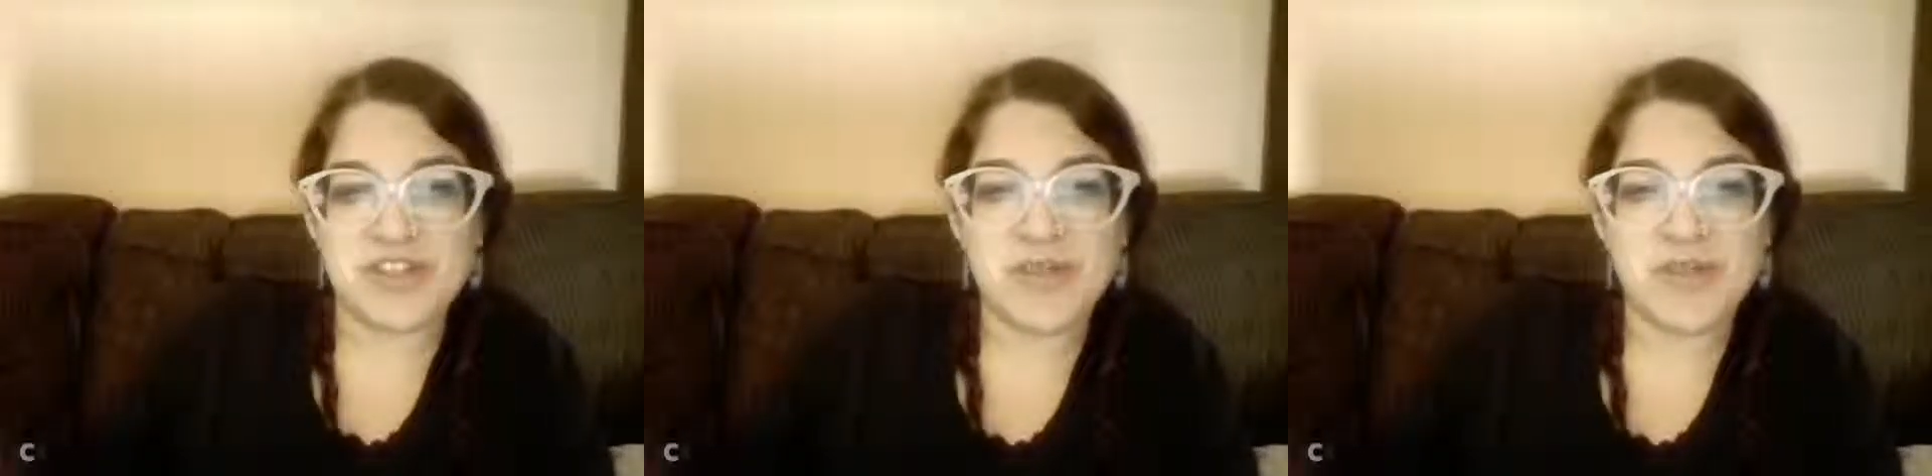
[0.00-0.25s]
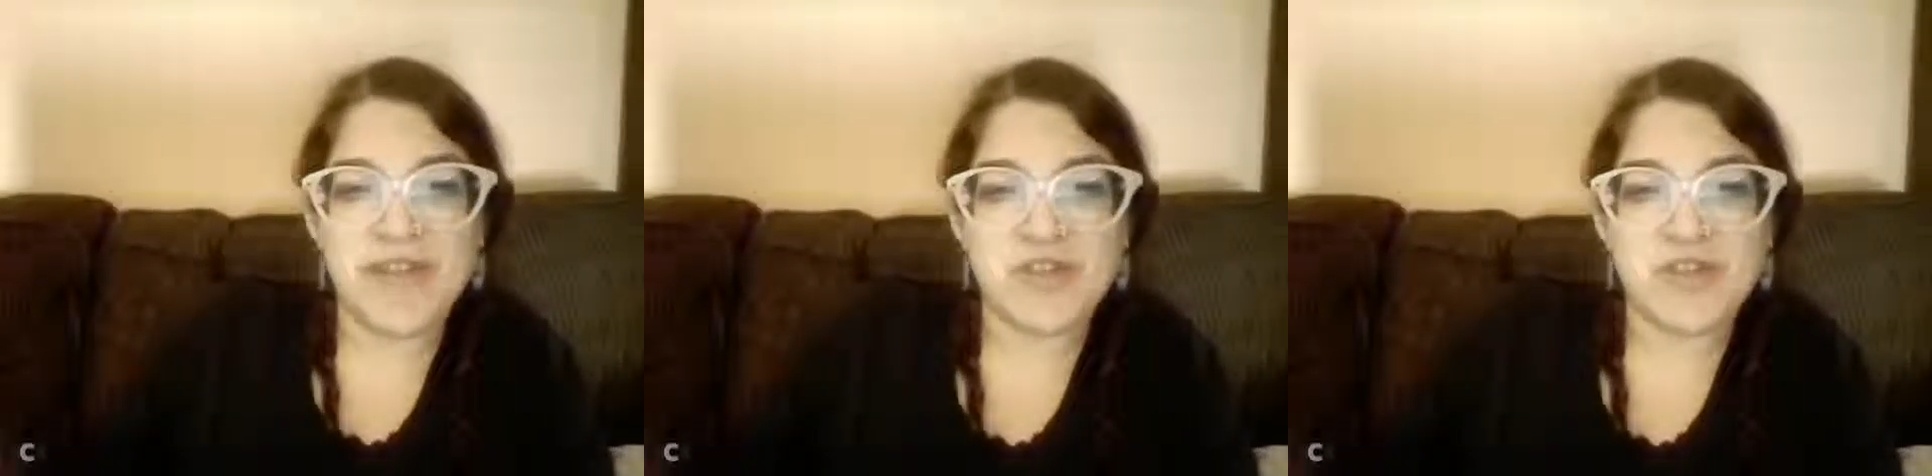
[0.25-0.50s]
You
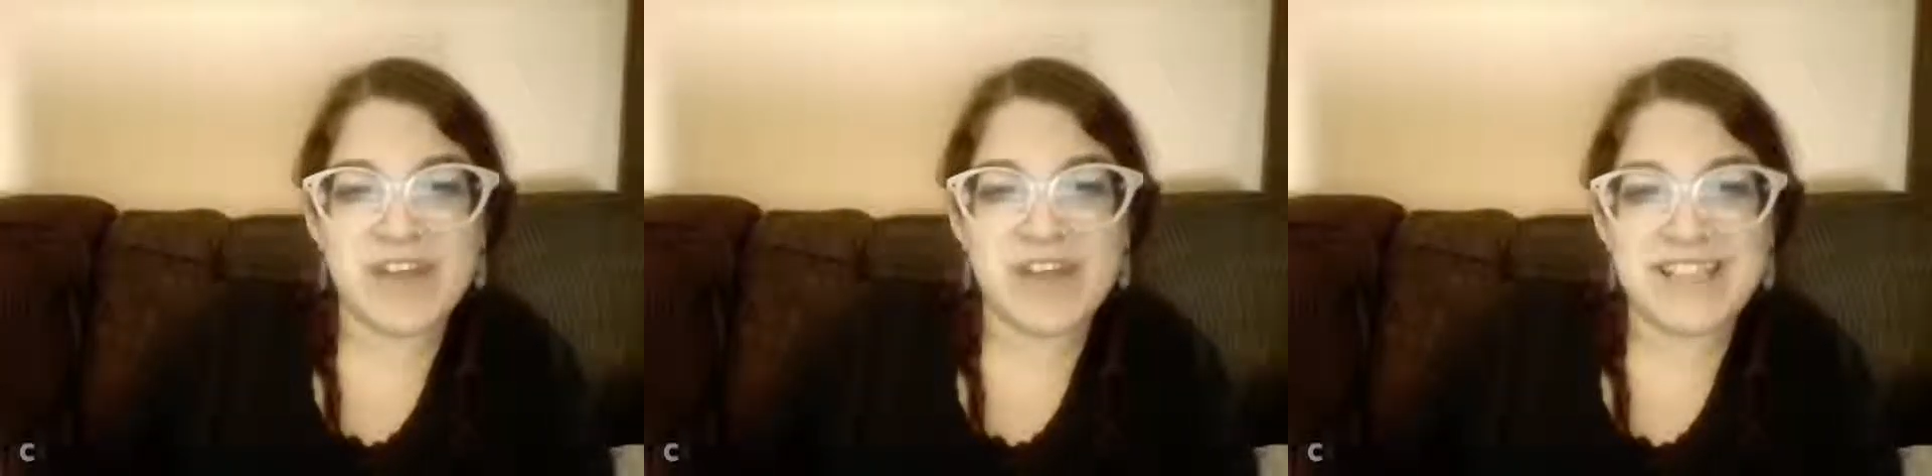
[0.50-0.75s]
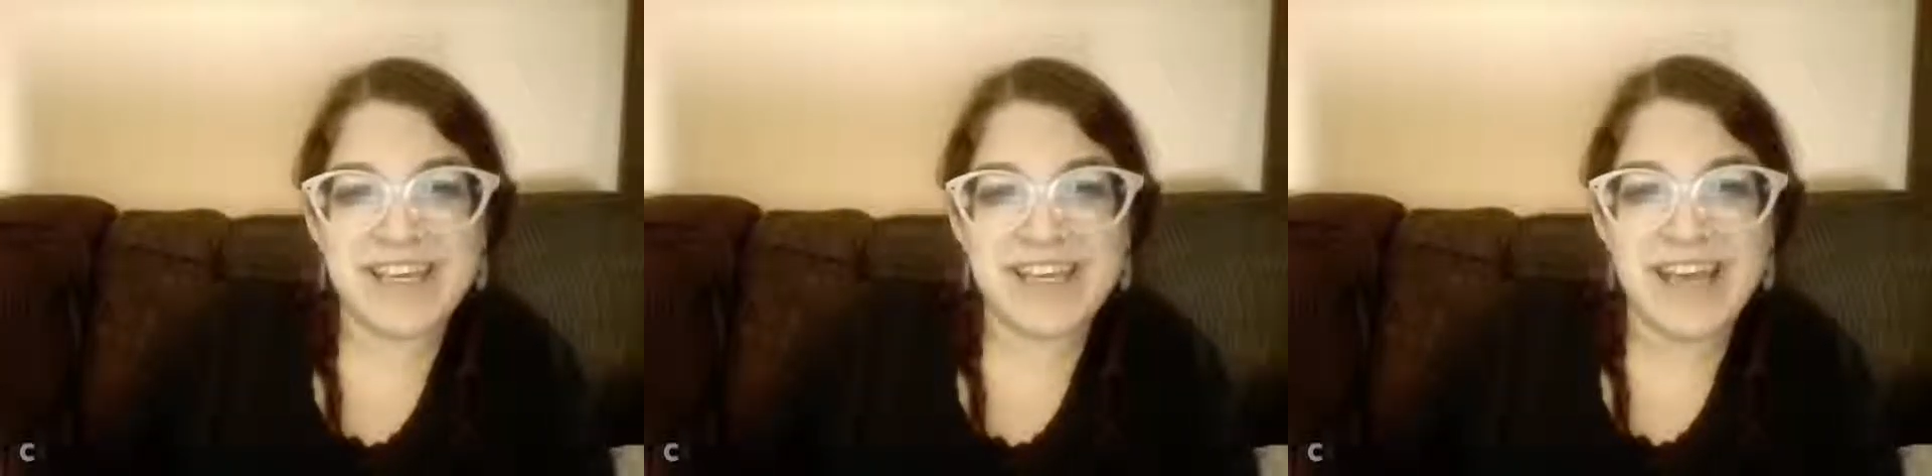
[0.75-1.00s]
will have
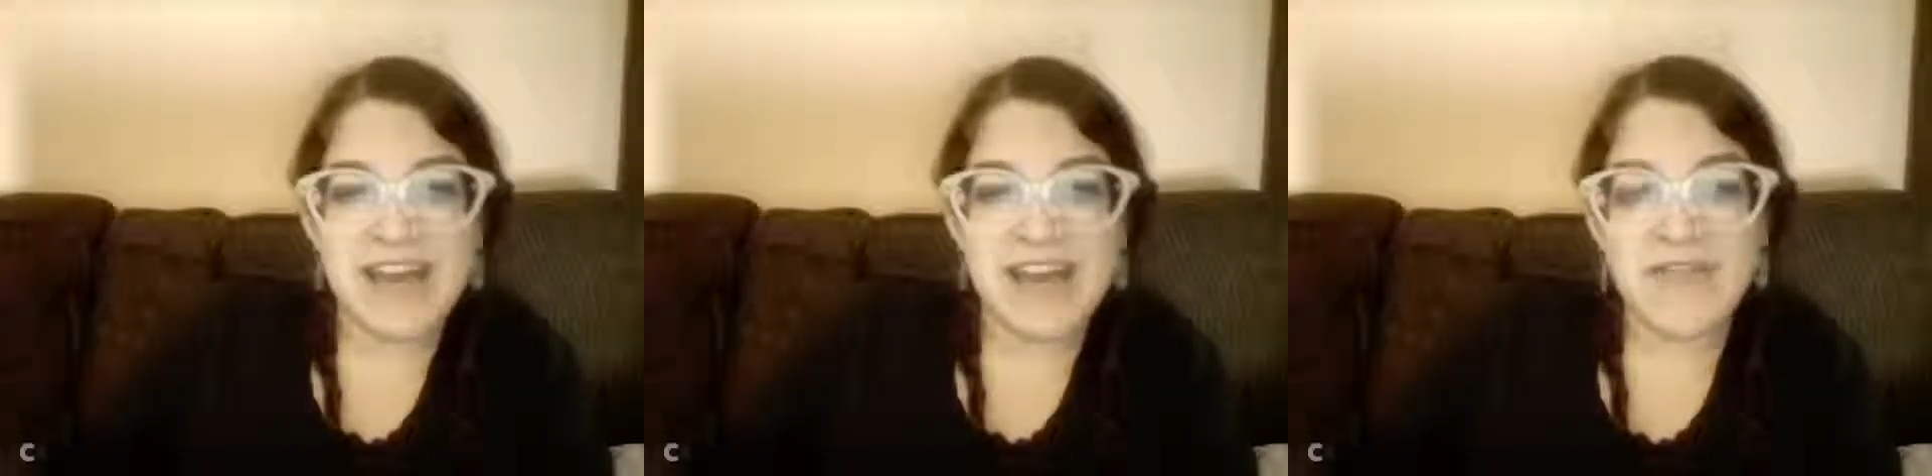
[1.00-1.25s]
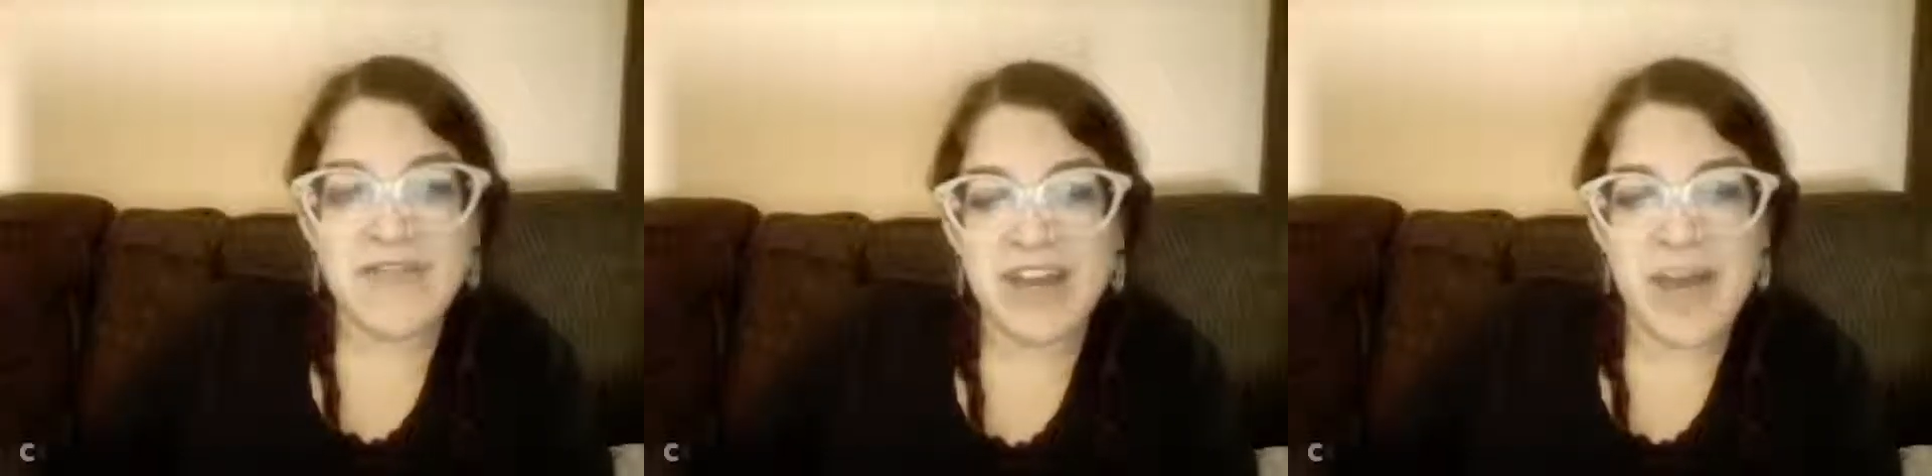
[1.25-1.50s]
crazy
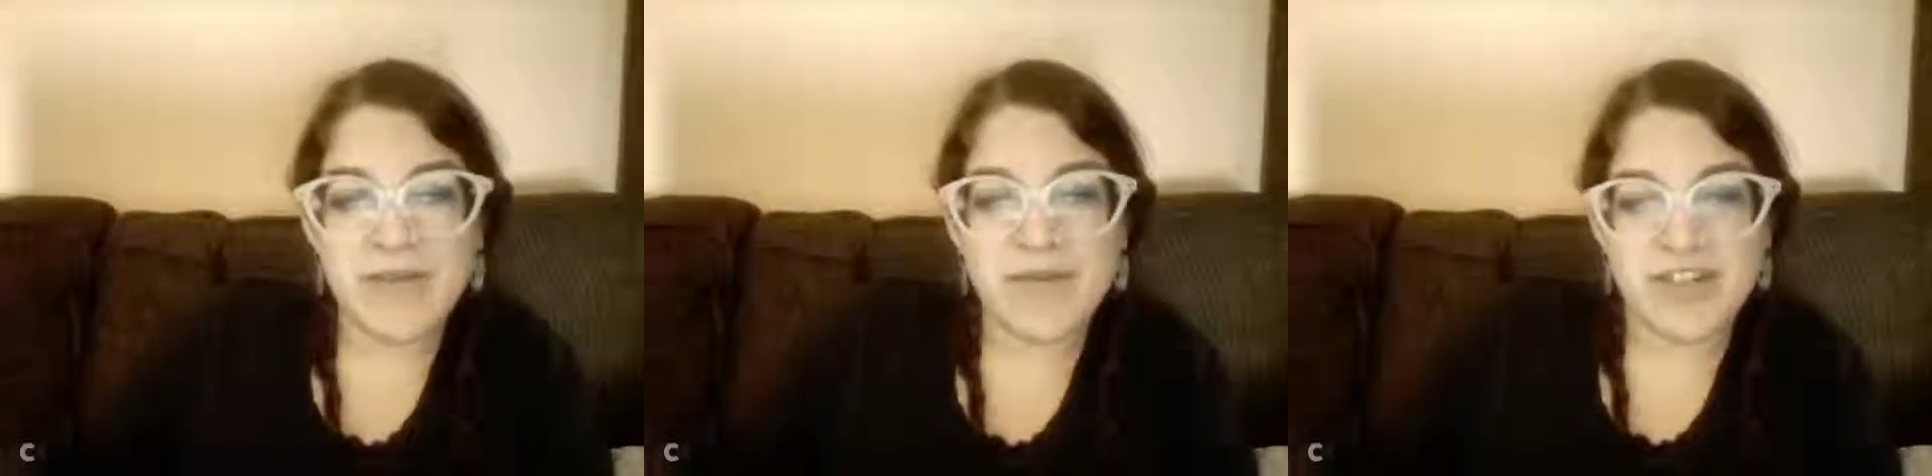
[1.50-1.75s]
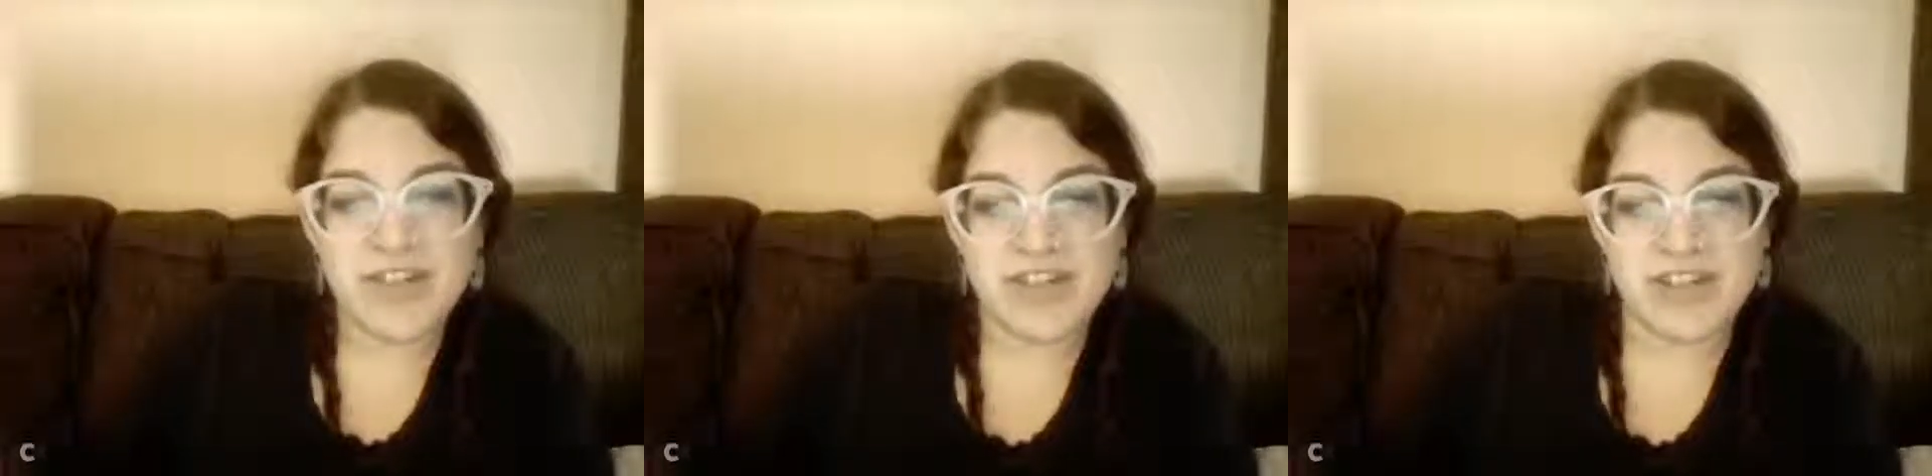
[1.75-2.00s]
Vietnam
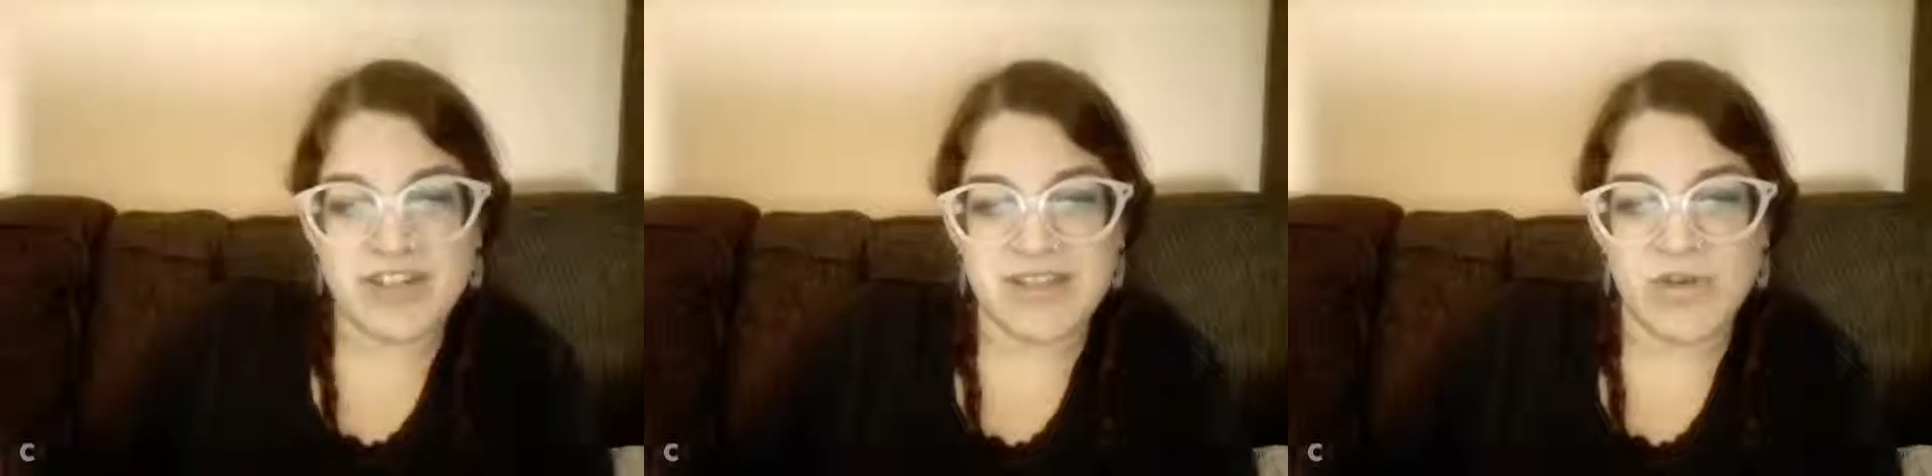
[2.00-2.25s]
adventures,